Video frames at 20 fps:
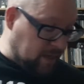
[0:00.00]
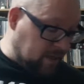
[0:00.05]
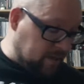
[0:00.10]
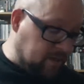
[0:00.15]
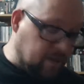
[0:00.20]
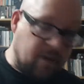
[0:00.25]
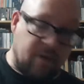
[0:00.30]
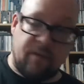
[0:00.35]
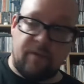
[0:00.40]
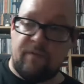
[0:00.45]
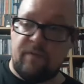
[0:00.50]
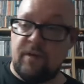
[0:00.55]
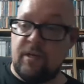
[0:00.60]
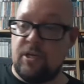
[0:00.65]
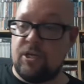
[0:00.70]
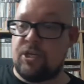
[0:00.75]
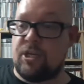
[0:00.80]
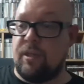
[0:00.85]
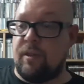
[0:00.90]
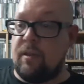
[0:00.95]
uh, the other
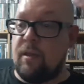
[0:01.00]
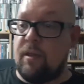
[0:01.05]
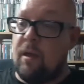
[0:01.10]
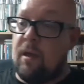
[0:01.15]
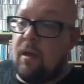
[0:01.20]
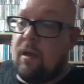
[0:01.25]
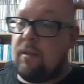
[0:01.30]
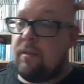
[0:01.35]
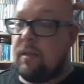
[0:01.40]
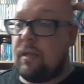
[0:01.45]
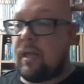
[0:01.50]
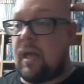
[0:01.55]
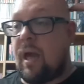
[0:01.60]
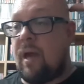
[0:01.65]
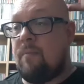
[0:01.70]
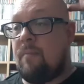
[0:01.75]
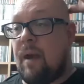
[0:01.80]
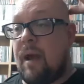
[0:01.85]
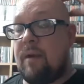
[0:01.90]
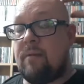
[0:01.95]
version that
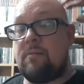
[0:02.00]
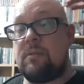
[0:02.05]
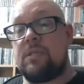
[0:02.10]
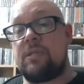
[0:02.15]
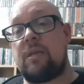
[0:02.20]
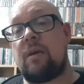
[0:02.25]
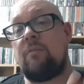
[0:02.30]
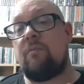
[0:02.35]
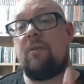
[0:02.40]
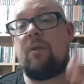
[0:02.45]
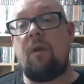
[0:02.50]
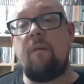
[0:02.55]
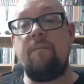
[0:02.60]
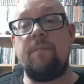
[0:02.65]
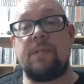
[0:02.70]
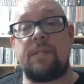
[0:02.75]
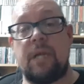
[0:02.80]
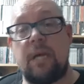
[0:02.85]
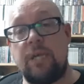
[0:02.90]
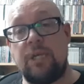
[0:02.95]
came out. So,
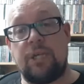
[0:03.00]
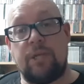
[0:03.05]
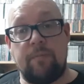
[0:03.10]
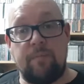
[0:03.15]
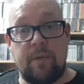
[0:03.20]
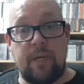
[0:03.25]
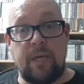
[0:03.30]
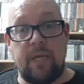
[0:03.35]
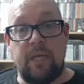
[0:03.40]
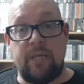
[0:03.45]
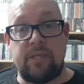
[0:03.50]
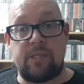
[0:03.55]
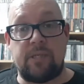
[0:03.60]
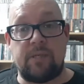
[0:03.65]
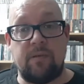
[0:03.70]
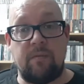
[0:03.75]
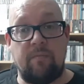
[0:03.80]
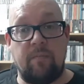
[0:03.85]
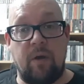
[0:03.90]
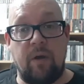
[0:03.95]
Conversation Piece,
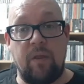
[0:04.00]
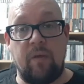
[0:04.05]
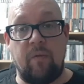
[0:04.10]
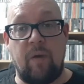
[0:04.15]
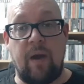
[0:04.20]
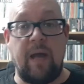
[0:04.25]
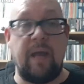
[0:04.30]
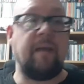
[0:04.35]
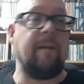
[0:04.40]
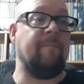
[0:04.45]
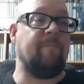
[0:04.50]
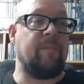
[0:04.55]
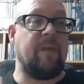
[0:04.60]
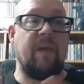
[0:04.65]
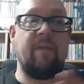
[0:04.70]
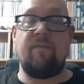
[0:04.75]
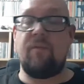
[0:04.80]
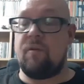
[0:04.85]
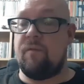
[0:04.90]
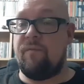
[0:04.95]
by the way,
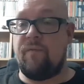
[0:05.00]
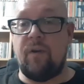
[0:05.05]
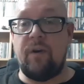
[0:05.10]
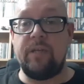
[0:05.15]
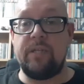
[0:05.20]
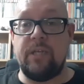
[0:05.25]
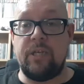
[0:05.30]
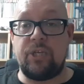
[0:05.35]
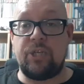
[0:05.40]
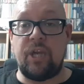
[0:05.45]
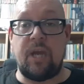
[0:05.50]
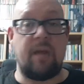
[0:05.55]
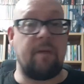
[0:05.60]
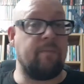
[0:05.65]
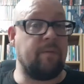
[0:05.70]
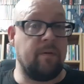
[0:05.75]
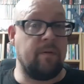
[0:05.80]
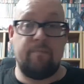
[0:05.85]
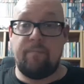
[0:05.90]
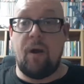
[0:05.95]
if you can find it cheap,
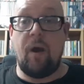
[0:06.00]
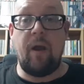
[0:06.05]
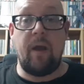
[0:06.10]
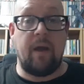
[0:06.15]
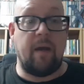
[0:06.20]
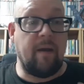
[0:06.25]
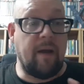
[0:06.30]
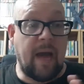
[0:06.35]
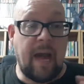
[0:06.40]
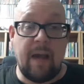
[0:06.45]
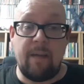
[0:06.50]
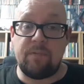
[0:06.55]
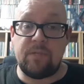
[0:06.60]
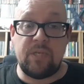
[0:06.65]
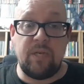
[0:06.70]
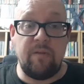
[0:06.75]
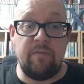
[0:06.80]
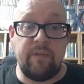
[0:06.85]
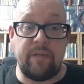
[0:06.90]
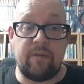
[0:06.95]
buy it.
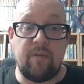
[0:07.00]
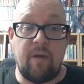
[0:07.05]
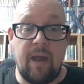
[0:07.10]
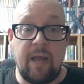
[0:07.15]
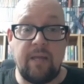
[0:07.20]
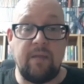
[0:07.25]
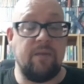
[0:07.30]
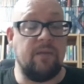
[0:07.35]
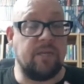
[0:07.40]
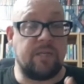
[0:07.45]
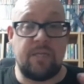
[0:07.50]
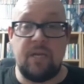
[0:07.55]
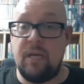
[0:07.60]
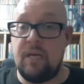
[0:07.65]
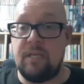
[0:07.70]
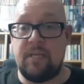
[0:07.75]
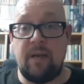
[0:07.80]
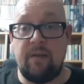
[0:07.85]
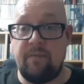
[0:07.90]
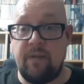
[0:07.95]
Absolutely great. You
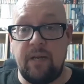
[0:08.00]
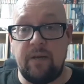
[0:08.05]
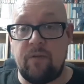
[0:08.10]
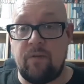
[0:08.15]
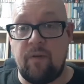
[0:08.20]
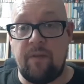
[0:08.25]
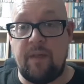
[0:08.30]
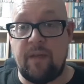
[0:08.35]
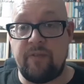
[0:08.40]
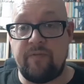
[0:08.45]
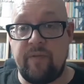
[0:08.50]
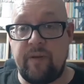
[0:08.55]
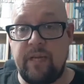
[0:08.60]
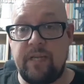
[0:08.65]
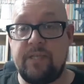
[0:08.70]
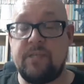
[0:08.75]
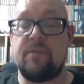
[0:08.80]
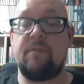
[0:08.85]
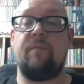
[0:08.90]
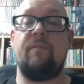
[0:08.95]
certainly don't need all of those
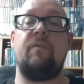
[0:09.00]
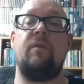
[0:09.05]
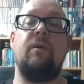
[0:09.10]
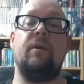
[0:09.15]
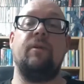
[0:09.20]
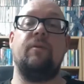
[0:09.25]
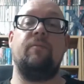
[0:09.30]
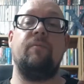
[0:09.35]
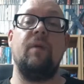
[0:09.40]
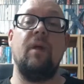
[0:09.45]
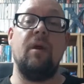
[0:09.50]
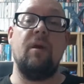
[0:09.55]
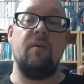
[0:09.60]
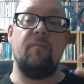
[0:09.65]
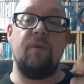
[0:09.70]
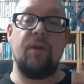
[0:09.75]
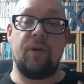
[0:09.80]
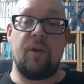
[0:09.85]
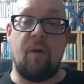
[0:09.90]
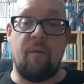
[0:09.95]
releases on vinyl,
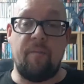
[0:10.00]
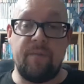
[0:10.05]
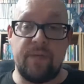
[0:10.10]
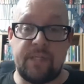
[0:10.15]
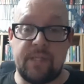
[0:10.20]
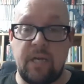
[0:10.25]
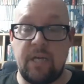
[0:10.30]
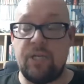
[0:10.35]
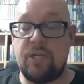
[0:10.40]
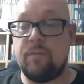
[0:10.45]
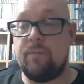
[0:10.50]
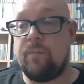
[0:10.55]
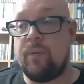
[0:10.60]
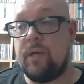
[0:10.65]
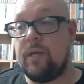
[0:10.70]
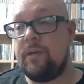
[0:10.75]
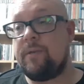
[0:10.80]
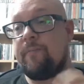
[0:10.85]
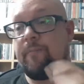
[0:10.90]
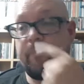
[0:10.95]
but Conversation Piece